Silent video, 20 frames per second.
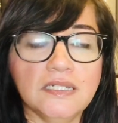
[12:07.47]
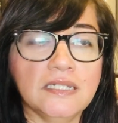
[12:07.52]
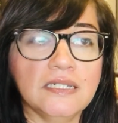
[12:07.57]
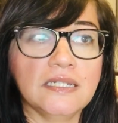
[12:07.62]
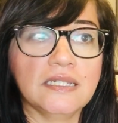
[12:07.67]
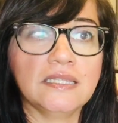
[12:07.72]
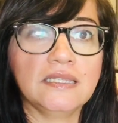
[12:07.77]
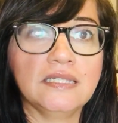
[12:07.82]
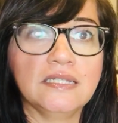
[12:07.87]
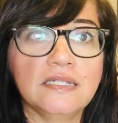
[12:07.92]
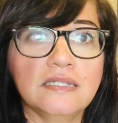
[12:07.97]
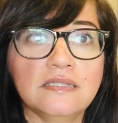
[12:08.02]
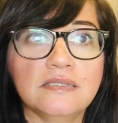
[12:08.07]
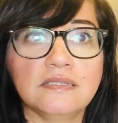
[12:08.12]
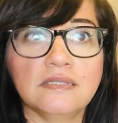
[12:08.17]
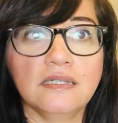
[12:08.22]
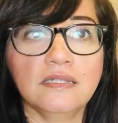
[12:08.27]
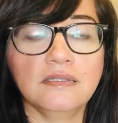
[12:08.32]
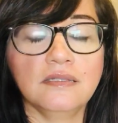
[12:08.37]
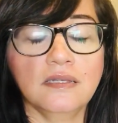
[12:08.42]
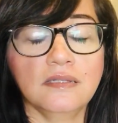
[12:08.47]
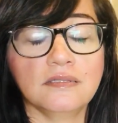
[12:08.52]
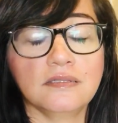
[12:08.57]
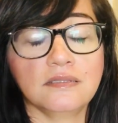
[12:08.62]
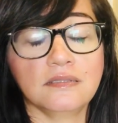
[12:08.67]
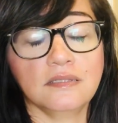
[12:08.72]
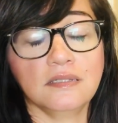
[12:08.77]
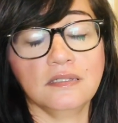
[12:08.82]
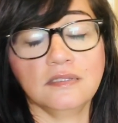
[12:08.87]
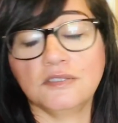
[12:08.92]
and I think
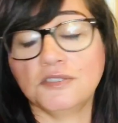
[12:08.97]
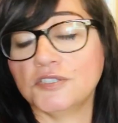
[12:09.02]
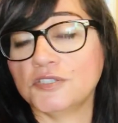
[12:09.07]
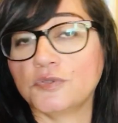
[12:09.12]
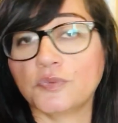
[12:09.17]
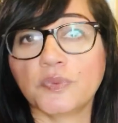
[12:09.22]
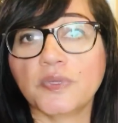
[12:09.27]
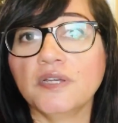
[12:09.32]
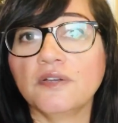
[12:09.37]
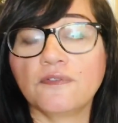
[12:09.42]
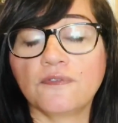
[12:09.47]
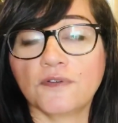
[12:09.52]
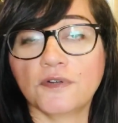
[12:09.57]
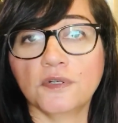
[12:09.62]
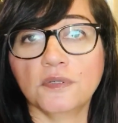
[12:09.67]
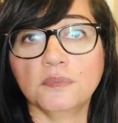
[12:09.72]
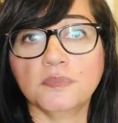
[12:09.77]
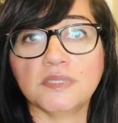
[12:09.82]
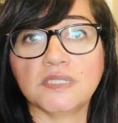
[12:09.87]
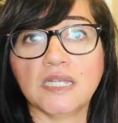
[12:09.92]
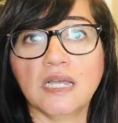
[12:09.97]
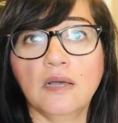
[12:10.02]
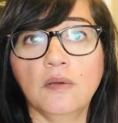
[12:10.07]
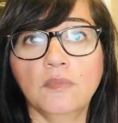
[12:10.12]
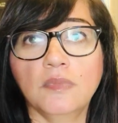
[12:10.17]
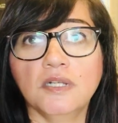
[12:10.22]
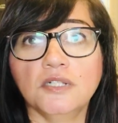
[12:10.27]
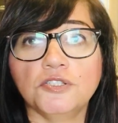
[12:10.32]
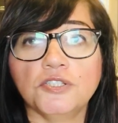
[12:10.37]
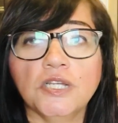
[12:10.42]
it's just reaffirms how
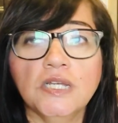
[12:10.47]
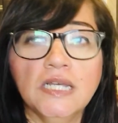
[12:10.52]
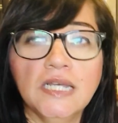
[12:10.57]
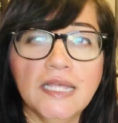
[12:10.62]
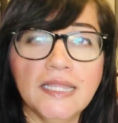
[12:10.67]
much